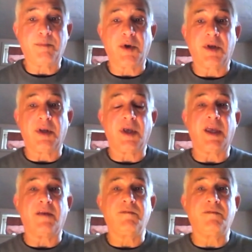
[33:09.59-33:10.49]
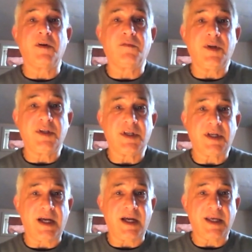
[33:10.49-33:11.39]
But again, feel free to
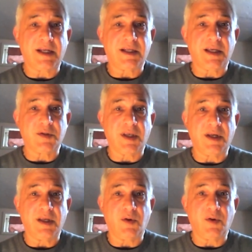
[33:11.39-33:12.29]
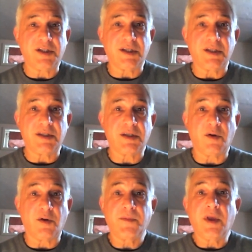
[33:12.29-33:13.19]
contact us with any questions.
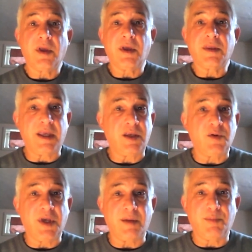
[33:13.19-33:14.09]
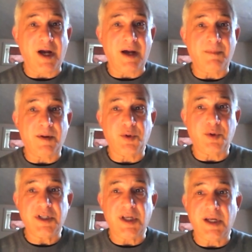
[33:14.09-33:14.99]
So thank you again, Bob.
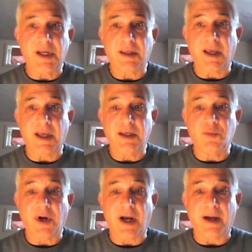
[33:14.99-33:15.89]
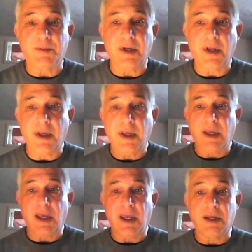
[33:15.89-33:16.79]
Appreciate it. Thank you, Robin.
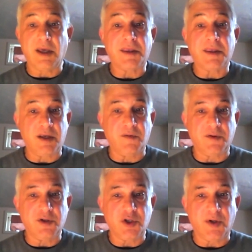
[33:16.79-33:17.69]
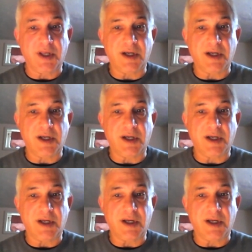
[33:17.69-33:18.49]
And thank you for joining us today.